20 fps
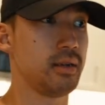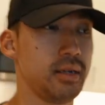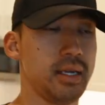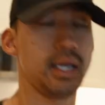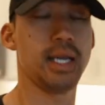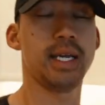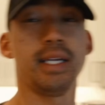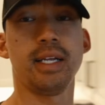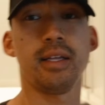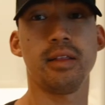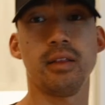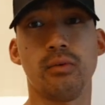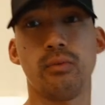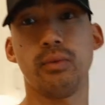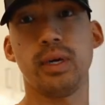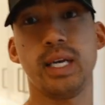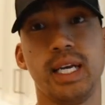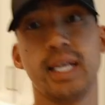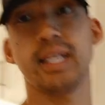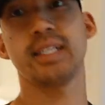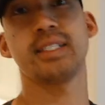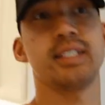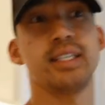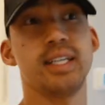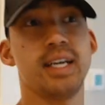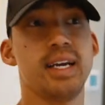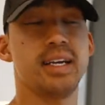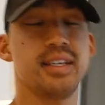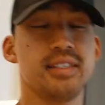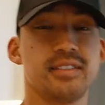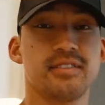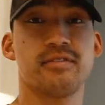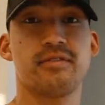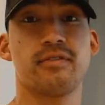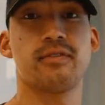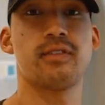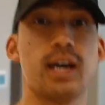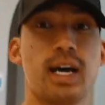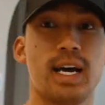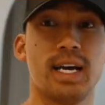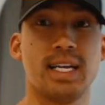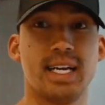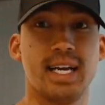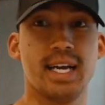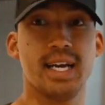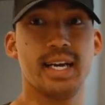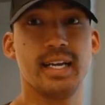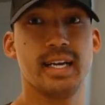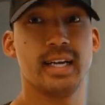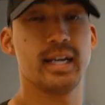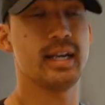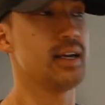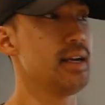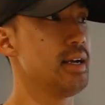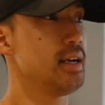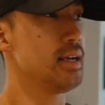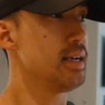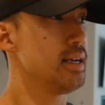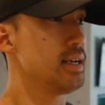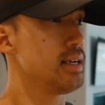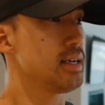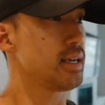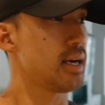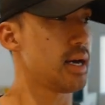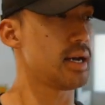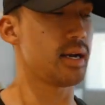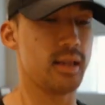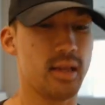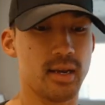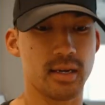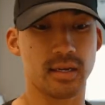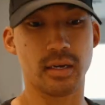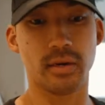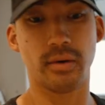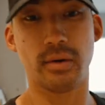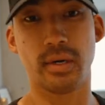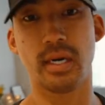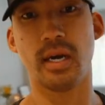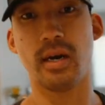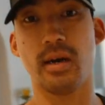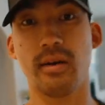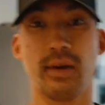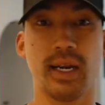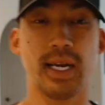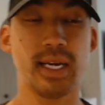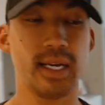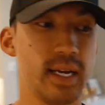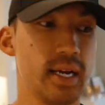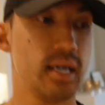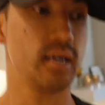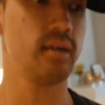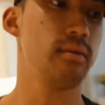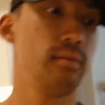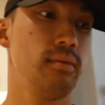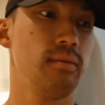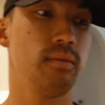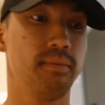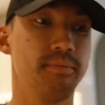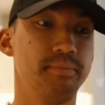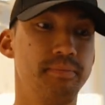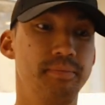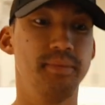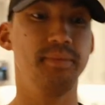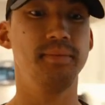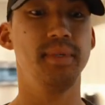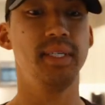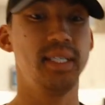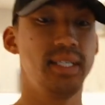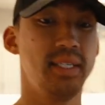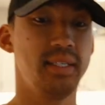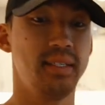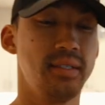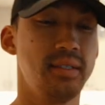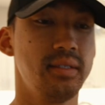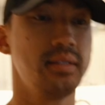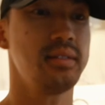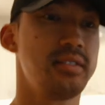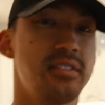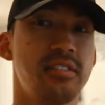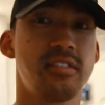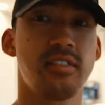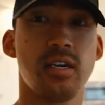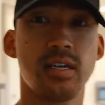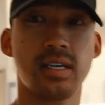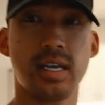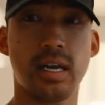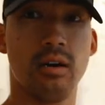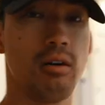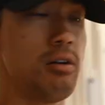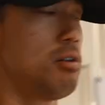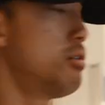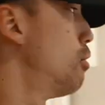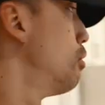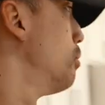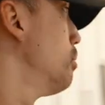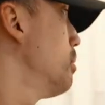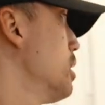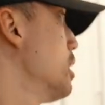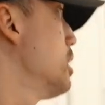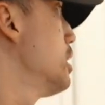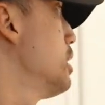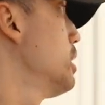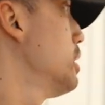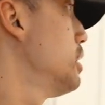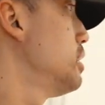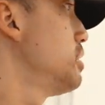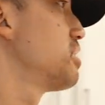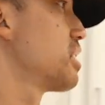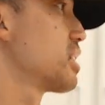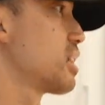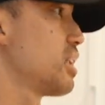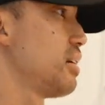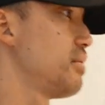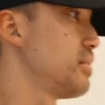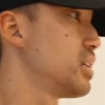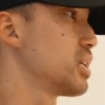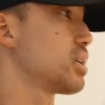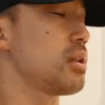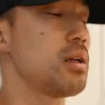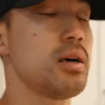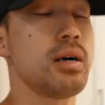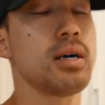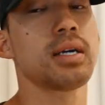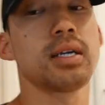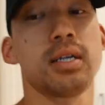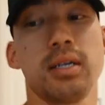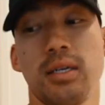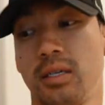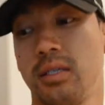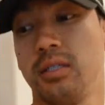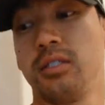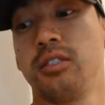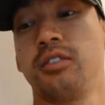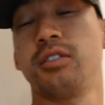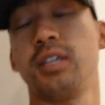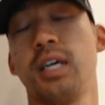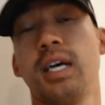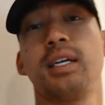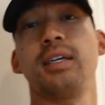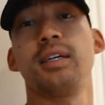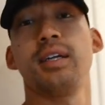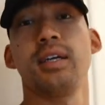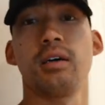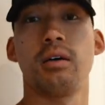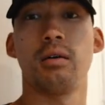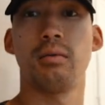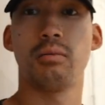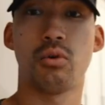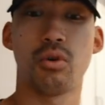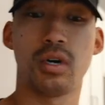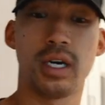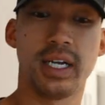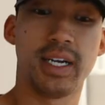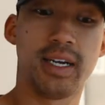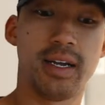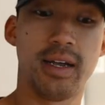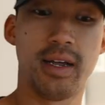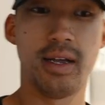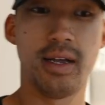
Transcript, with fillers: Ending the week, today is Friday. Got a lot going on right now. Been stuck at home. It's like 11 o'clock, just editing all morning.